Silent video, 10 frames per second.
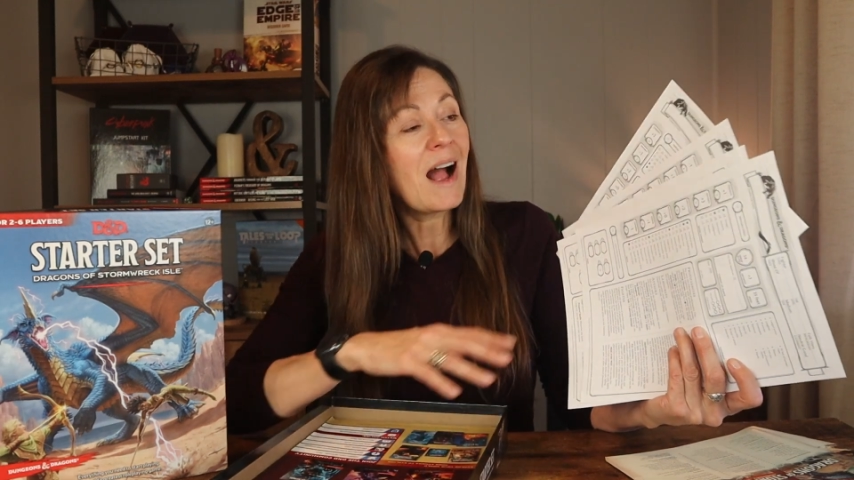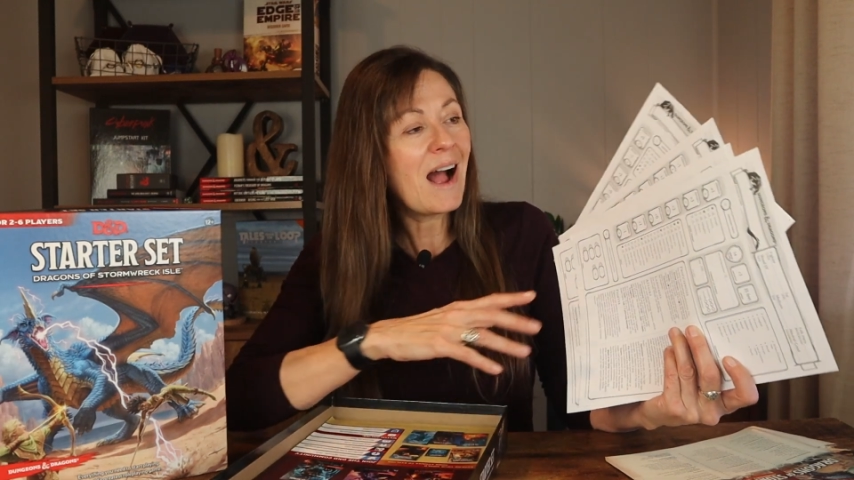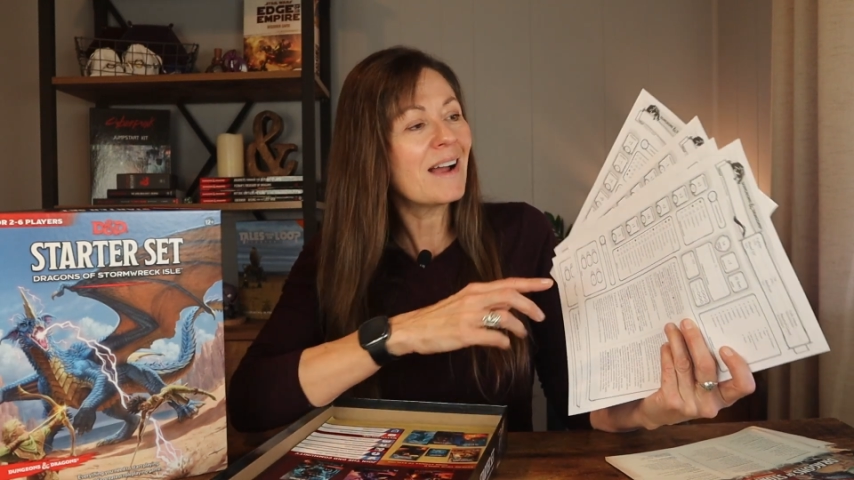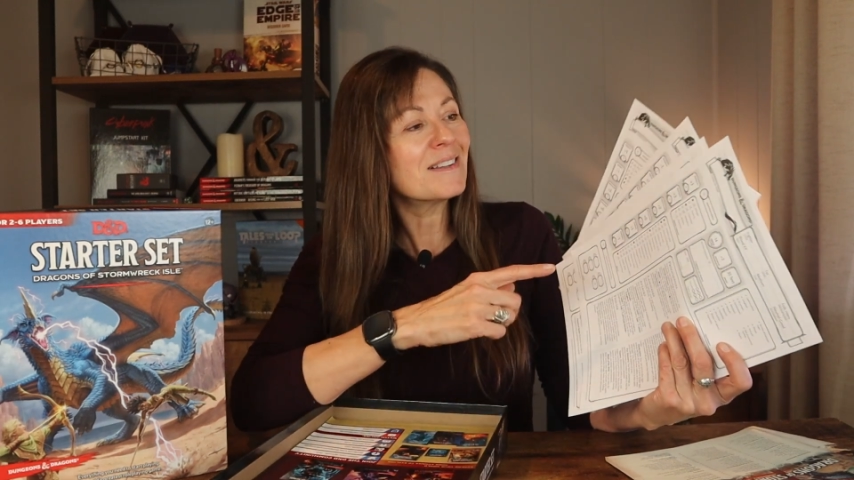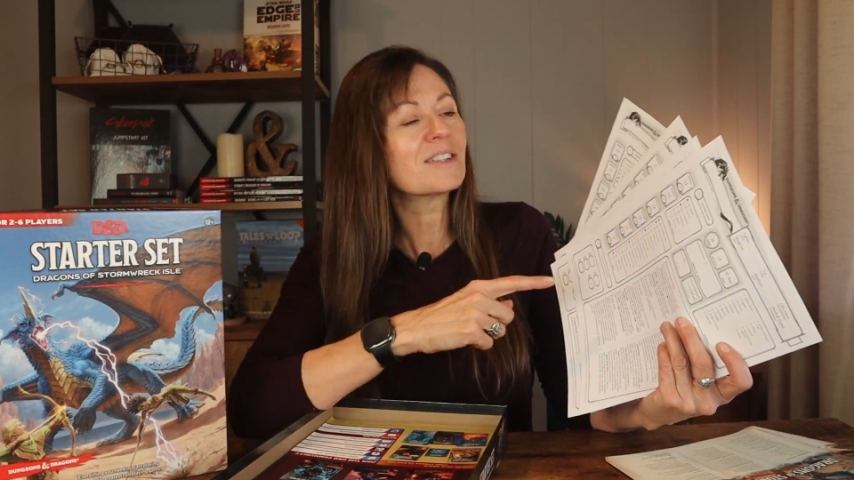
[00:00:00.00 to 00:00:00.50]

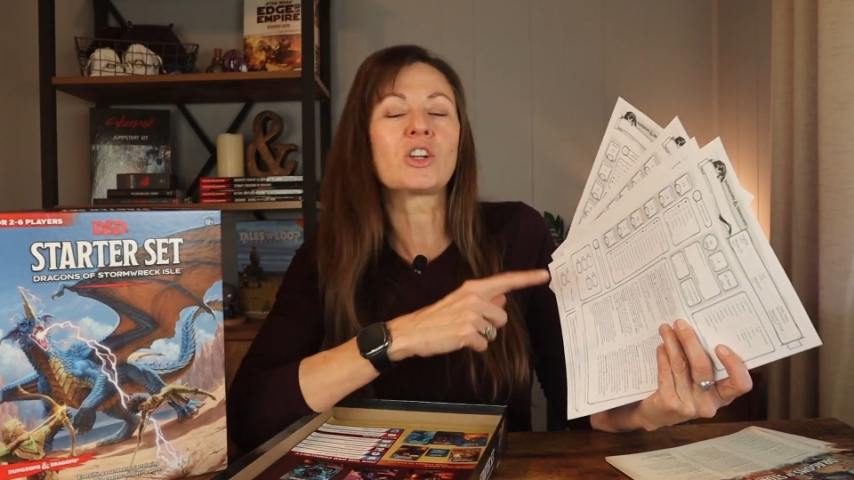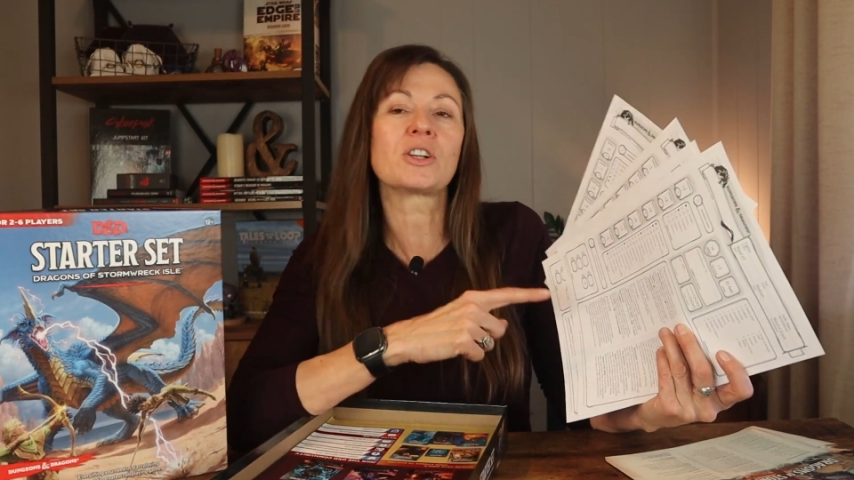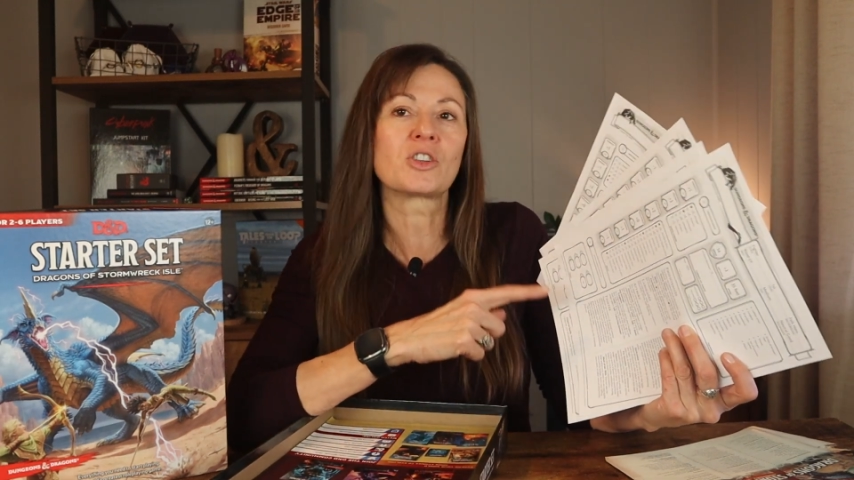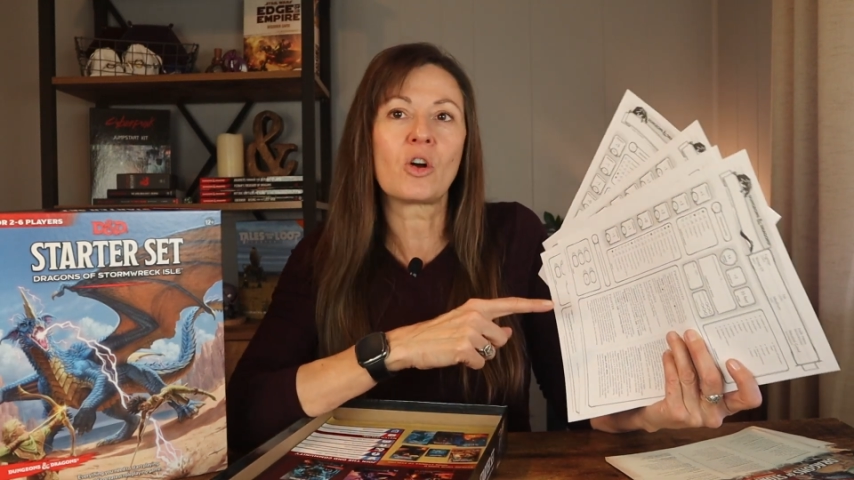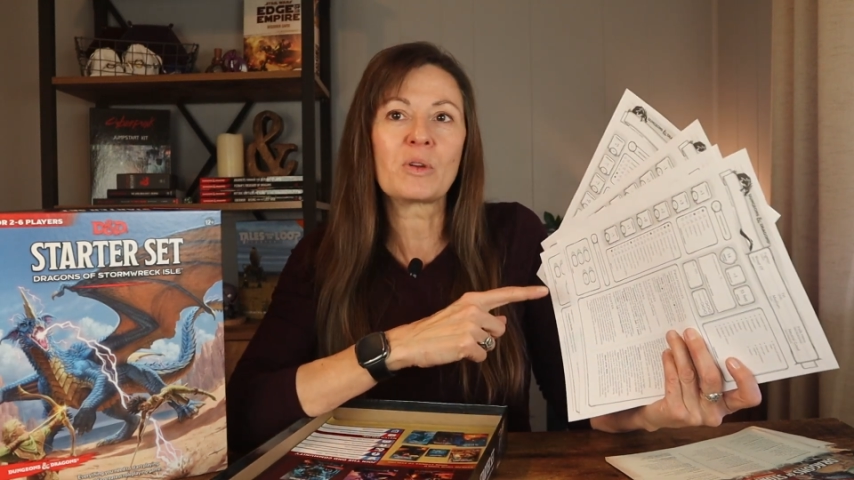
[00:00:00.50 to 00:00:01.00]
I
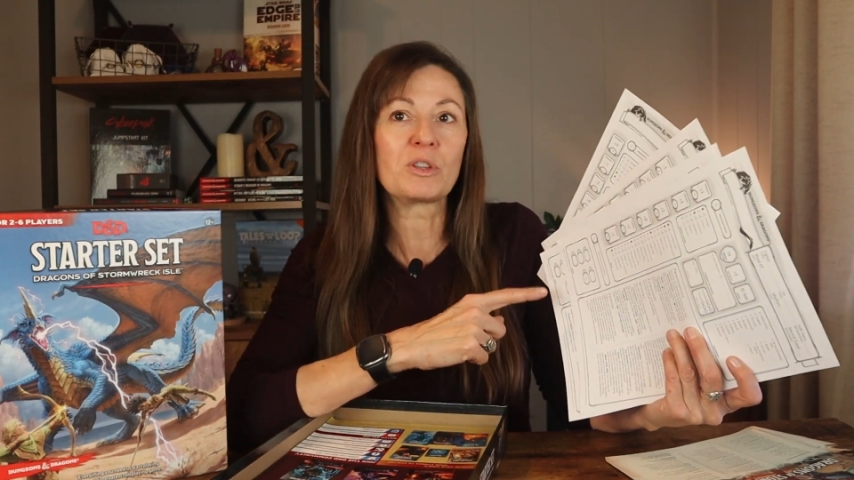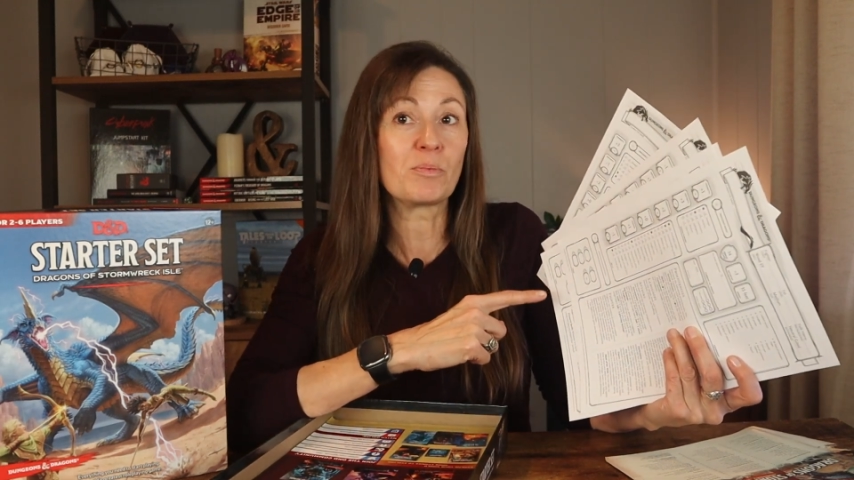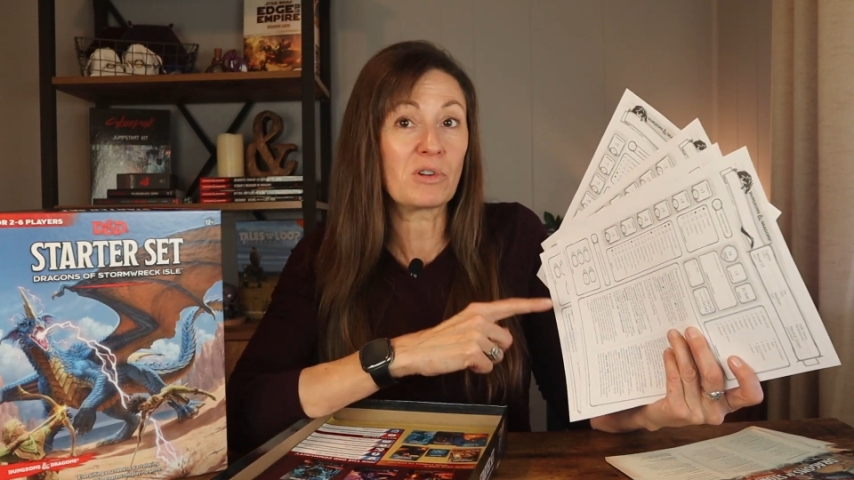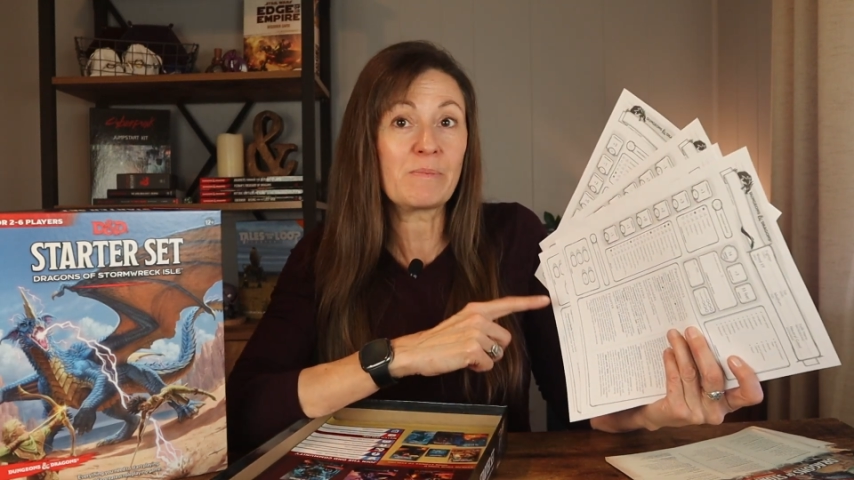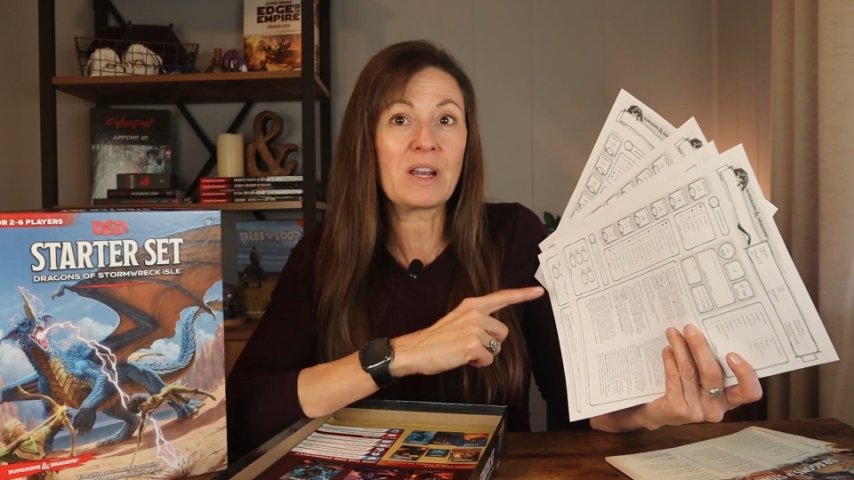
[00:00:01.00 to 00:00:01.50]
suggest going with the
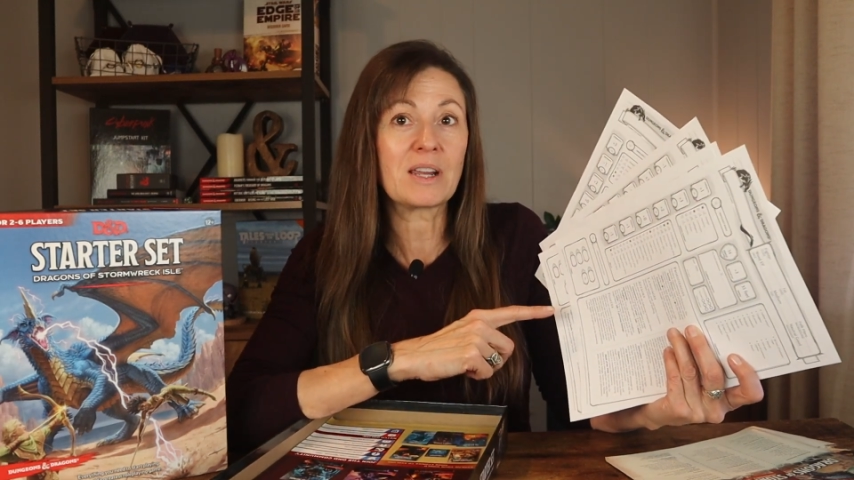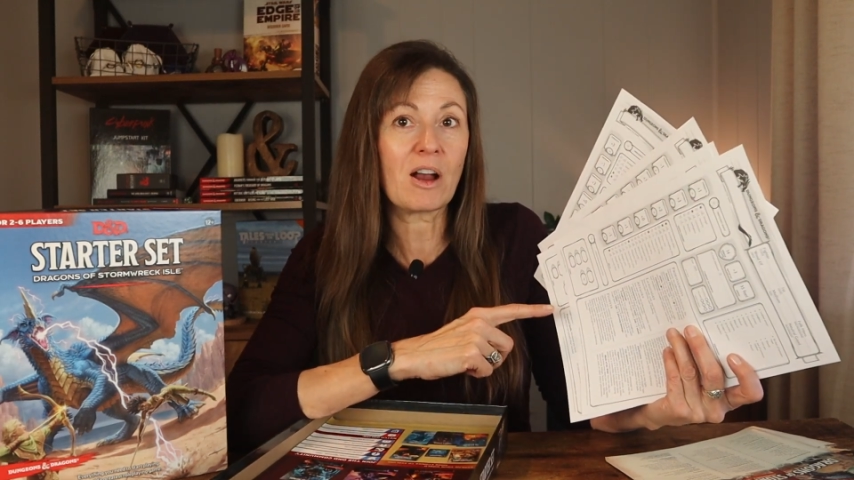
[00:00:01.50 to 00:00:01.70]
pre-made